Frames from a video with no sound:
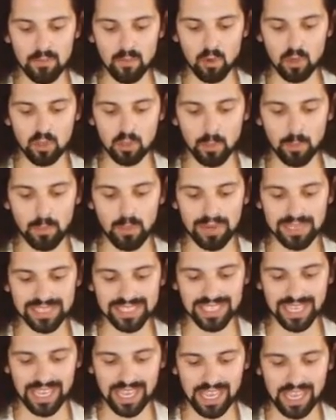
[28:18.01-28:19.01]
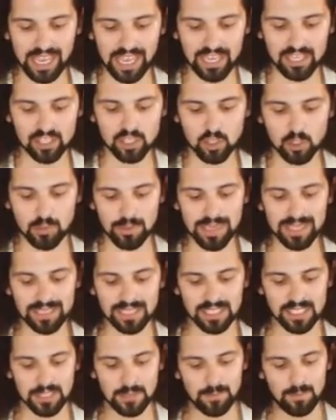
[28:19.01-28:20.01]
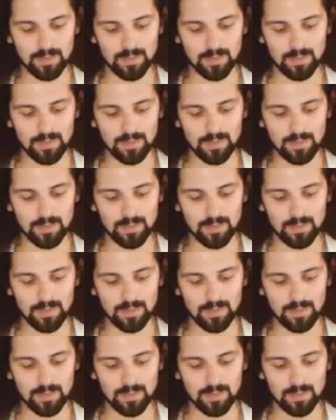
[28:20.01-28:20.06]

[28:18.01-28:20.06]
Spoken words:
I'm going to press instruments,